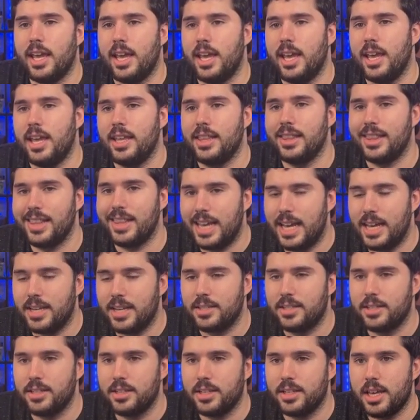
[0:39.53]
And
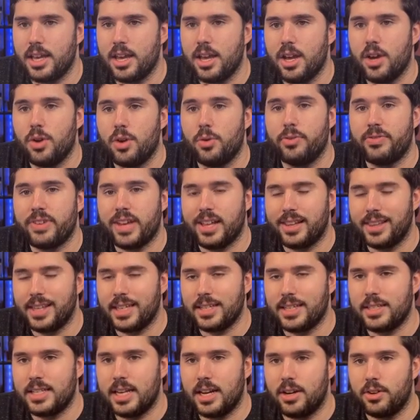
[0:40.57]
lastly, we've got
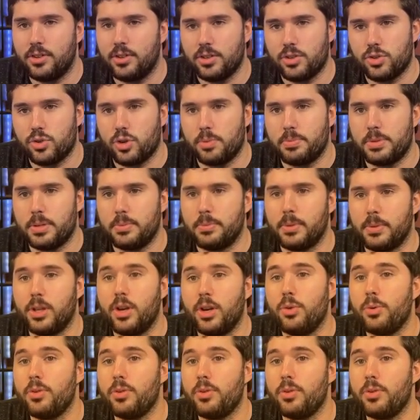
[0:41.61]
links down in the description below.